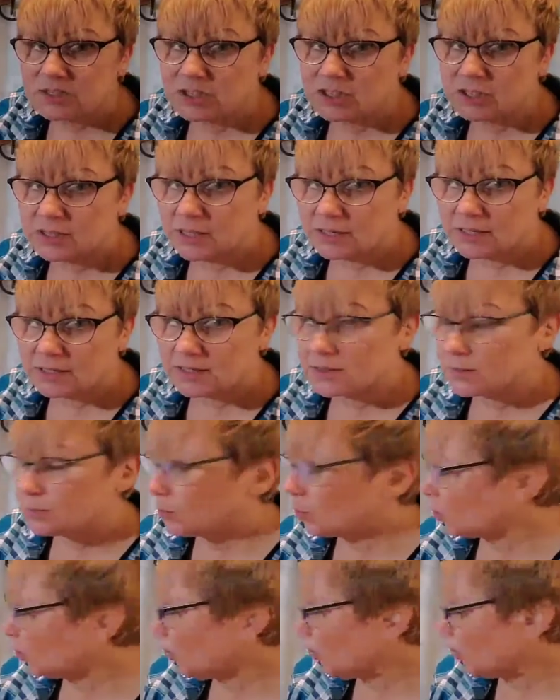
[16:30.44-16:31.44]
indication
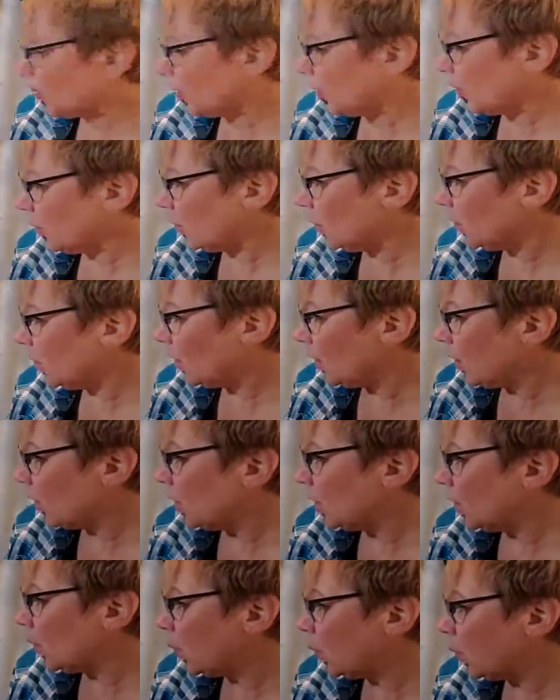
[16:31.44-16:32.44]
that it's
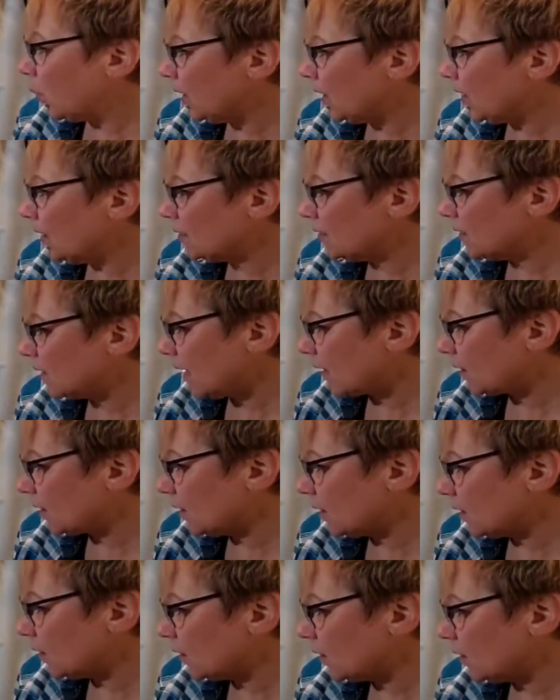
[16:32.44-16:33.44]
Murano,
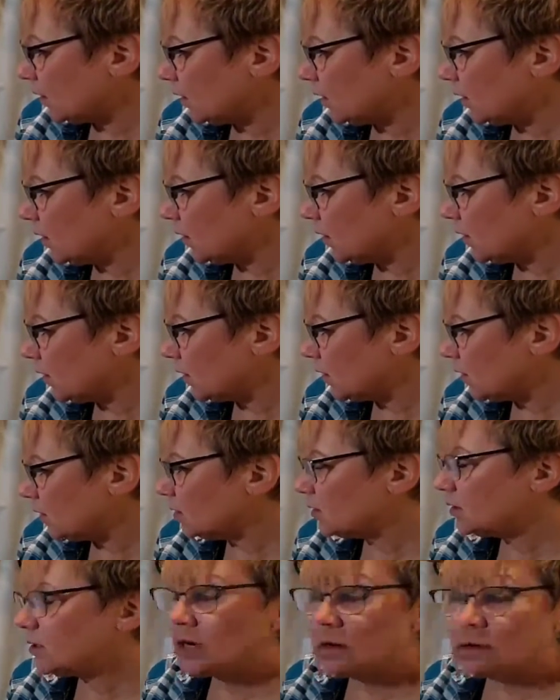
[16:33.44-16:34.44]
we technically
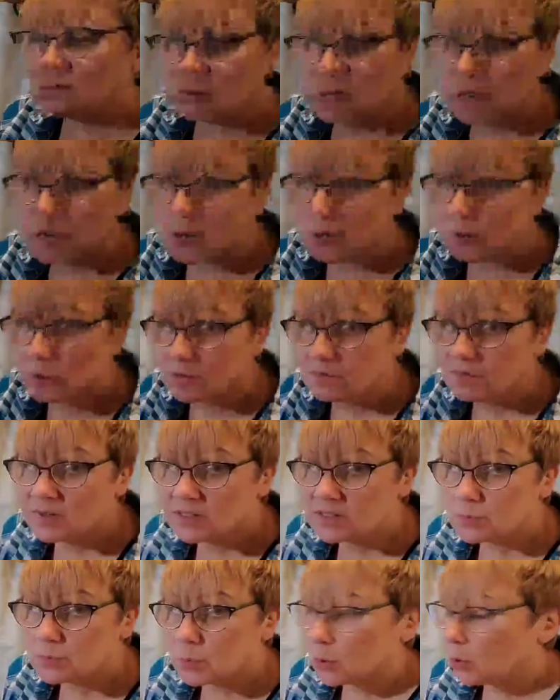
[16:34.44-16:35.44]
don't
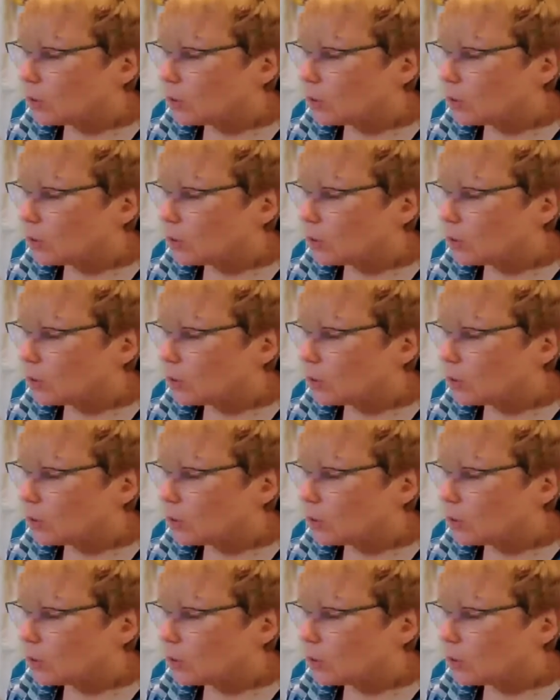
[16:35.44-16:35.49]
know